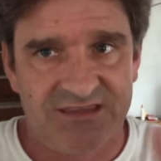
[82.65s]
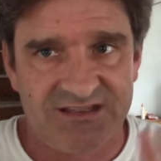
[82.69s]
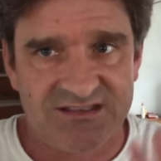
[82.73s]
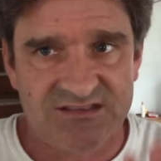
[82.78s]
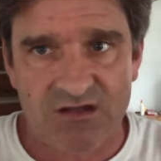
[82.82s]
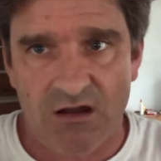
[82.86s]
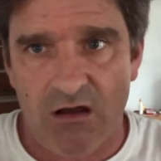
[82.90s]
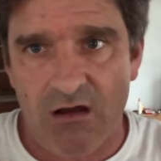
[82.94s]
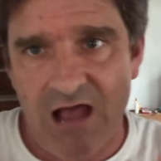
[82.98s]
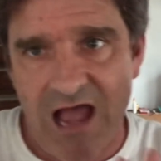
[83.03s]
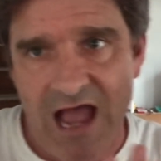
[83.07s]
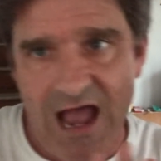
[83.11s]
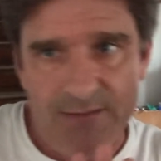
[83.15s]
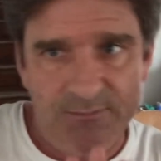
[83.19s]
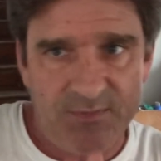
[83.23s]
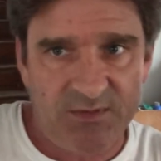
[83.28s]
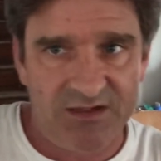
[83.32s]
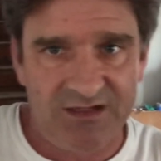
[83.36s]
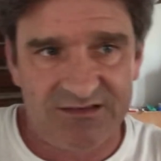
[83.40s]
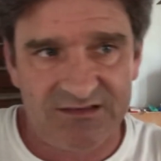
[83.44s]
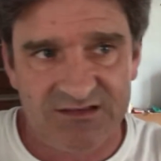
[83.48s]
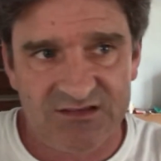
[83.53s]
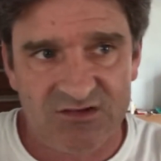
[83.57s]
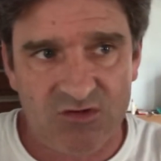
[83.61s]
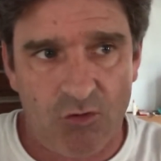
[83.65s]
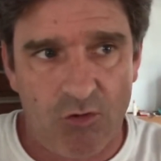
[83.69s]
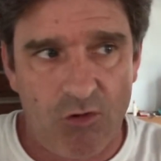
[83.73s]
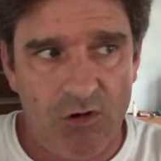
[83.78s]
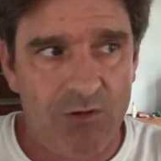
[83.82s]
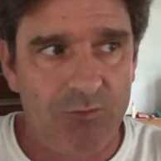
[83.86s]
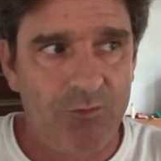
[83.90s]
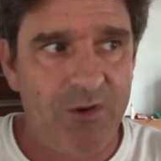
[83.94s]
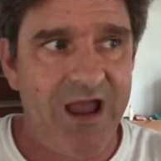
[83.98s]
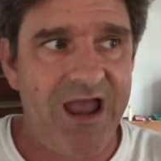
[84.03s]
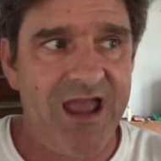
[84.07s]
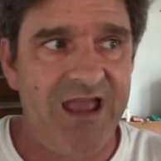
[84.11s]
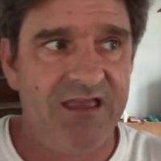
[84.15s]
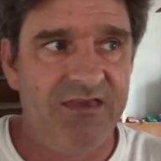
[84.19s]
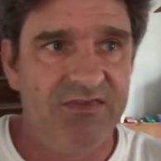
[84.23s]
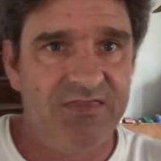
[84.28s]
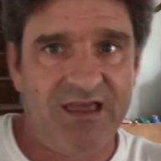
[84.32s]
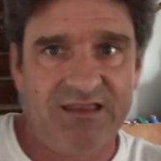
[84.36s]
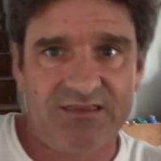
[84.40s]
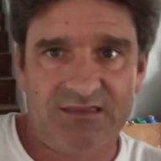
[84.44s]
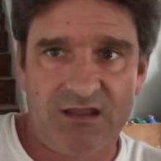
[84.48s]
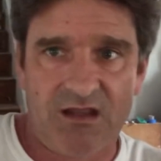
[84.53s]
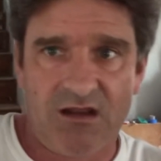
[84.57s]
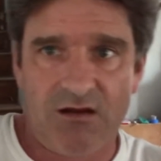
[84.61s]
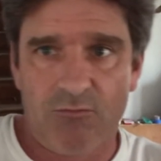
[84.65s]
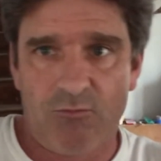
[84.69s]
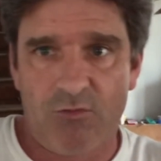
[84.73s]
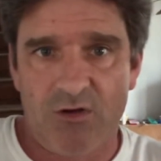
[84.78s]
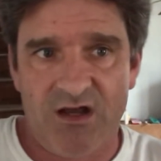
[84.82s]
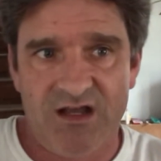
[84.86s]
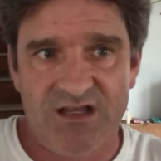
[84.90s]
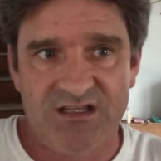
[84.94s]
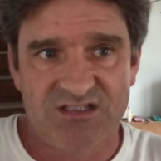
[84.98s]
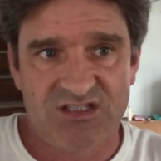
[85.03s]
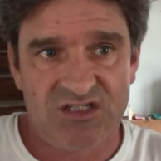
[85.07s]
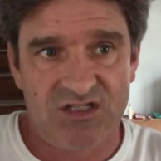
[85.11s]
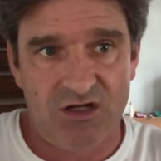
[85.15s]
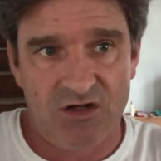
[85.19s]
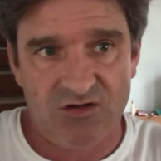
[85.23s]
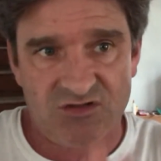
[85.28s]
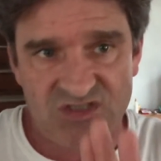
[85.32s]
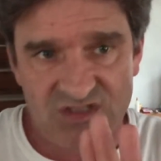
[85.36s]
this all happened at the doorway, and that there was,